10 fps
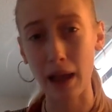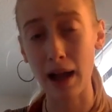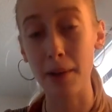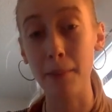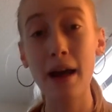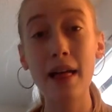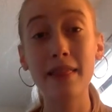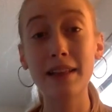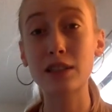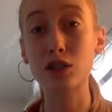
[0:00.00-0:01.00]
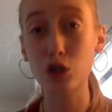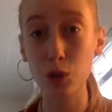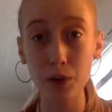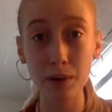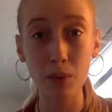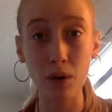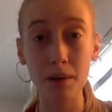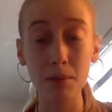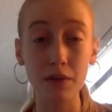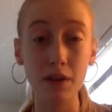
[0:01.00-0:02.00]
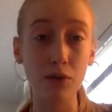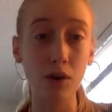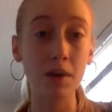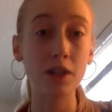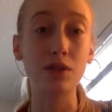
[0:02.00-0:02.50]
Um, this is super important moving forward.